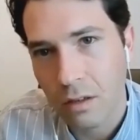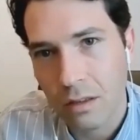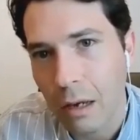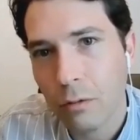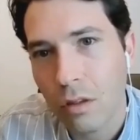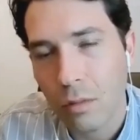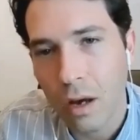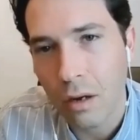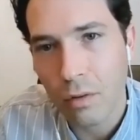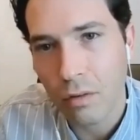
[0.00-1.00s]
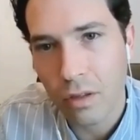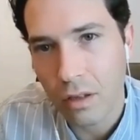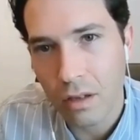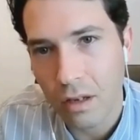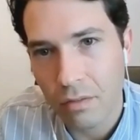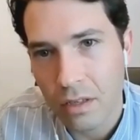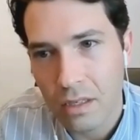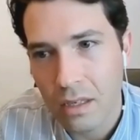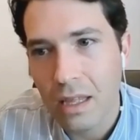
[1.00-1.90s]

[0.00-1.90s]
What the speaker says: down to the bottom of the sea.